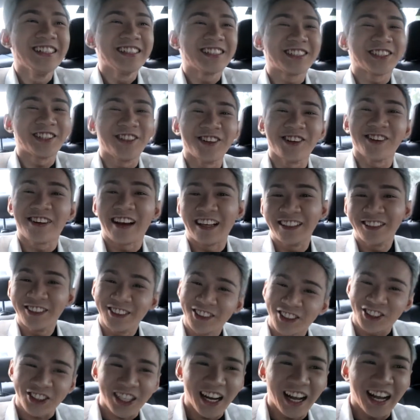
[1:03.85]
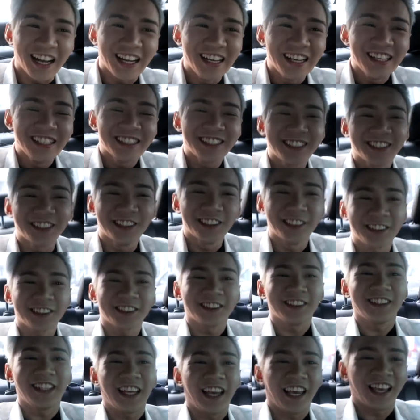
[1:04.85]
So, ganun siya. So,
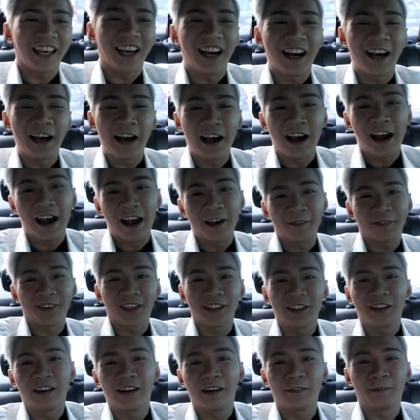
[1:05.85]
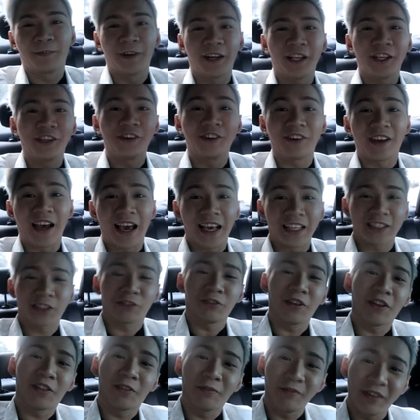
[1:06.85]
today, I'm gonna bring you
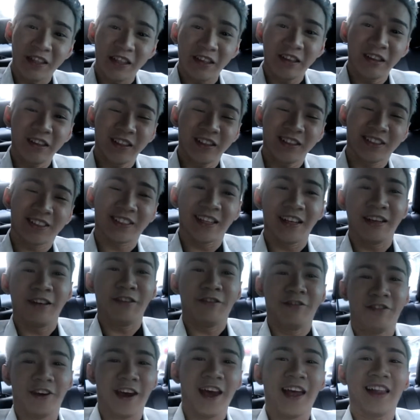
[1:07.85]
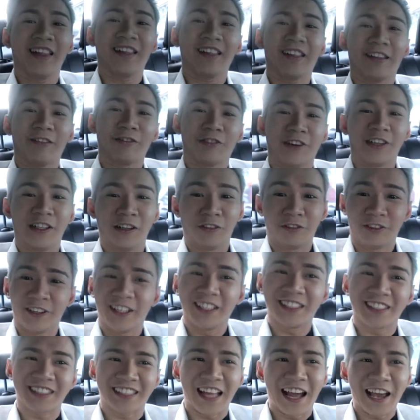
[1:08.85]
guys with me sa event for the
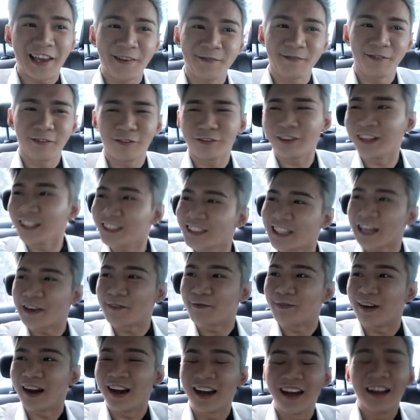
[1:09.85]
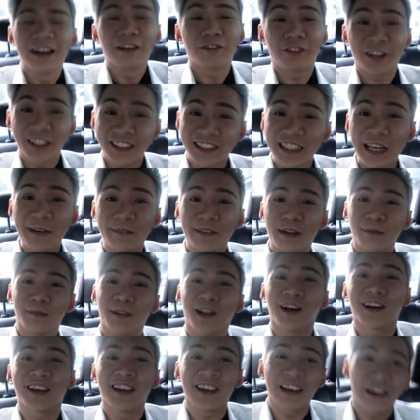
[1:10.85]
first time. First time ba? First time na
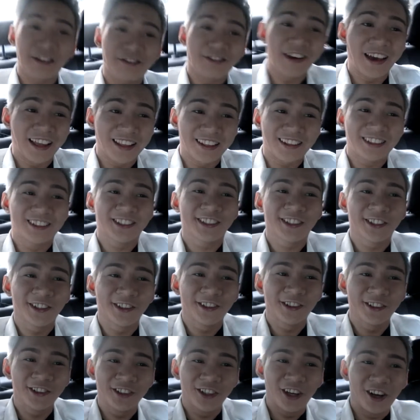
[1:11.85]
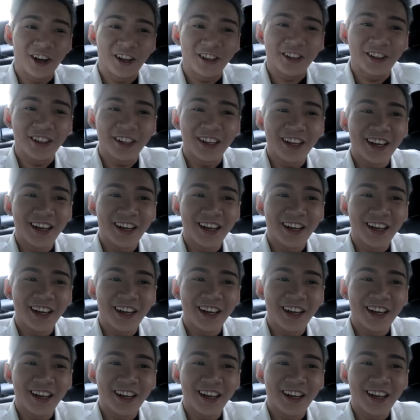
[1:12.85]
vlogging event. So, yun.